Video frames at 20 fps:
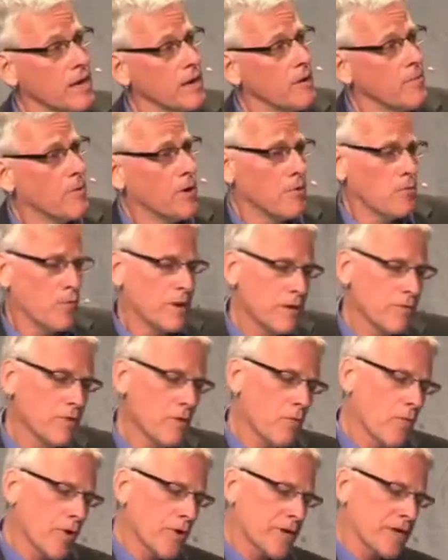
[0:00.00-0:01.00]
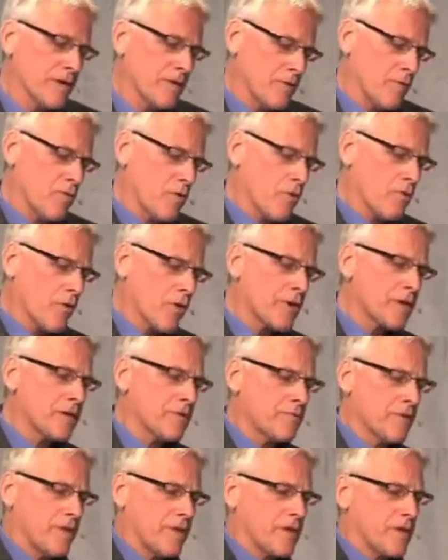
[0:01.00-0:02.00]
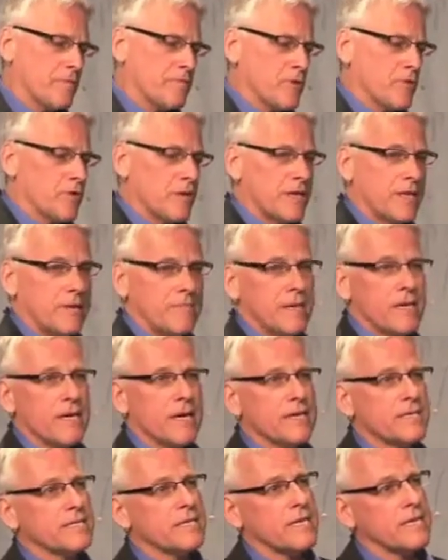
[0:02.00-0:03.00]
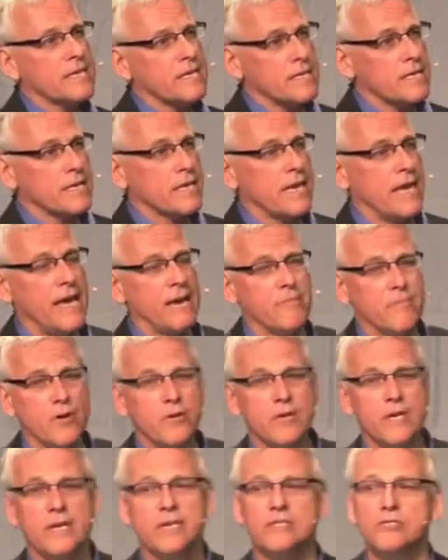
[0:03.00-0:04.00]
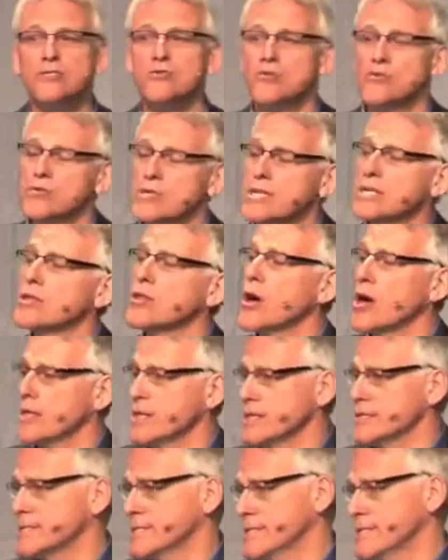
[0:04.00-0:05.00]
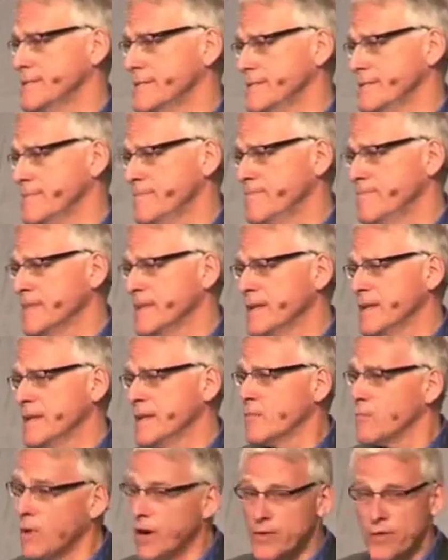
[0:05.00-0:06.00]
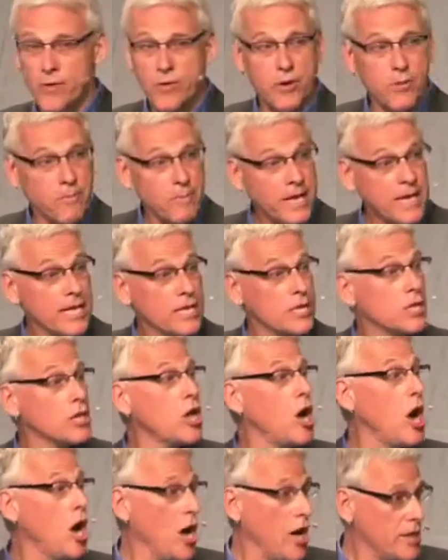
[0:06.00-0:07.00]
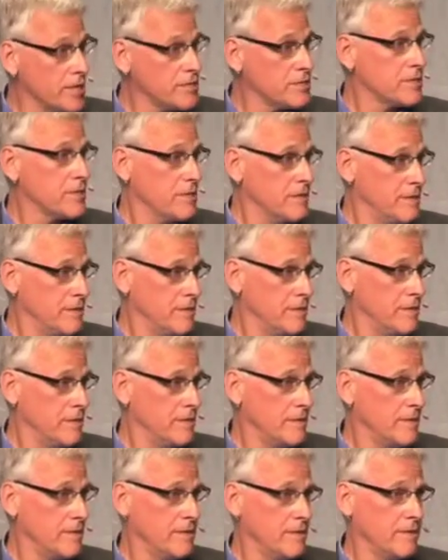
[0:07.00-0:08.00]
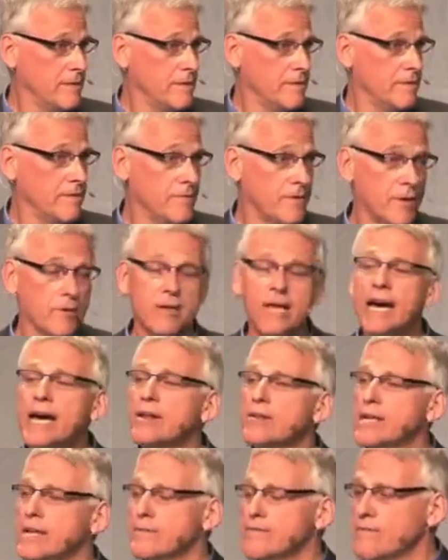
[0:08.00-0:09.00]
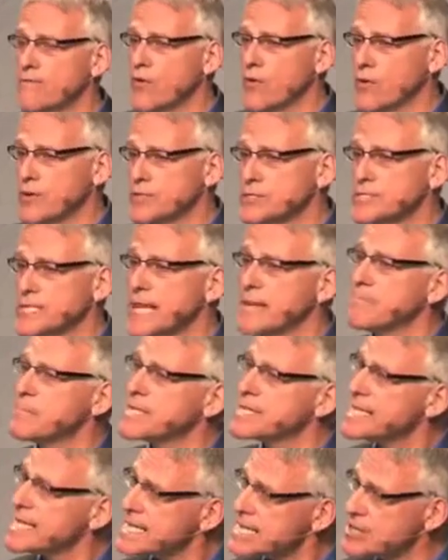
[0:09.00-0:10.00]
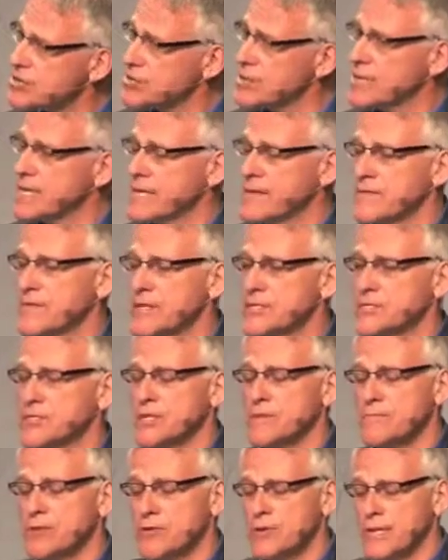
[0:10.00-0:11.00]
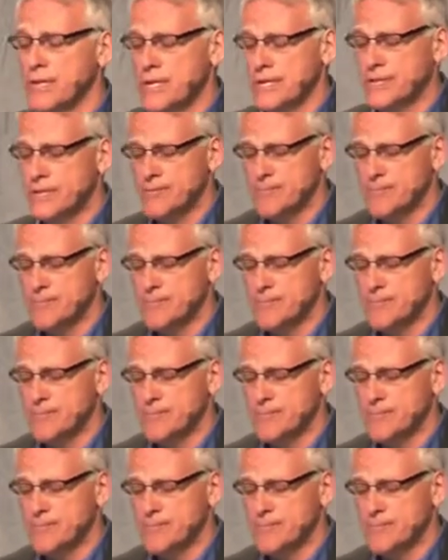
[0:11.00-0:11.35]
When we're working with the community because Cambodia is truly lawless. While there are many laws, they're not enforced, and particularly in this community.